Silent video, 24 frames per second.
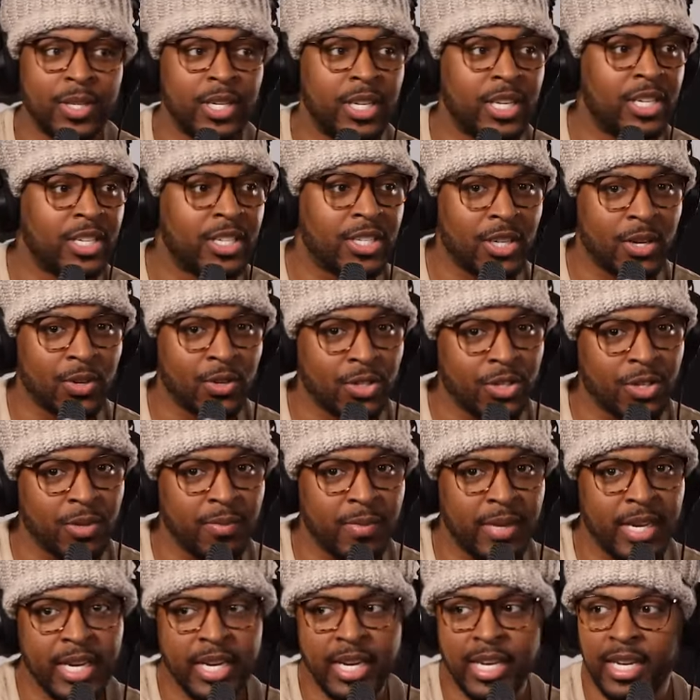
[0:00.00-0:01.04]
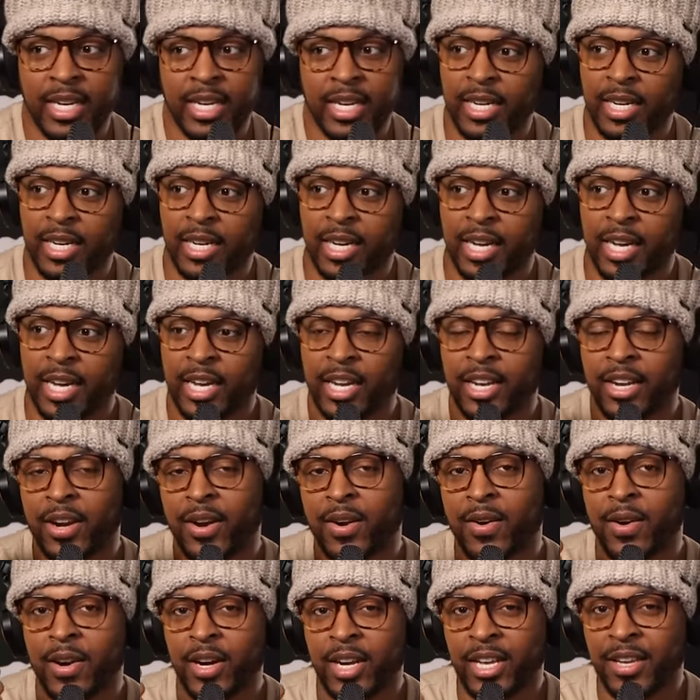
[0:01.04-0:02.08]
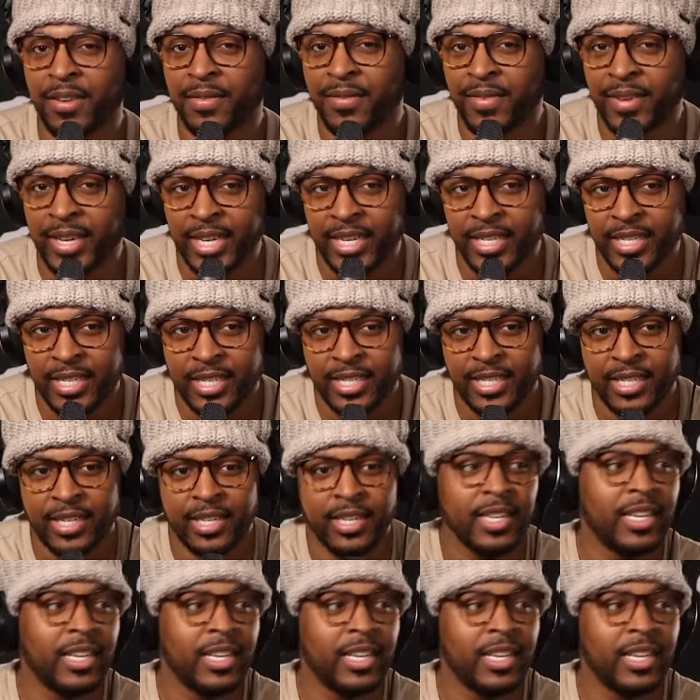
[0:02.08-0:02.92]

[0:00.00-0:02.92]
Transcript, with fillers: social media and current events.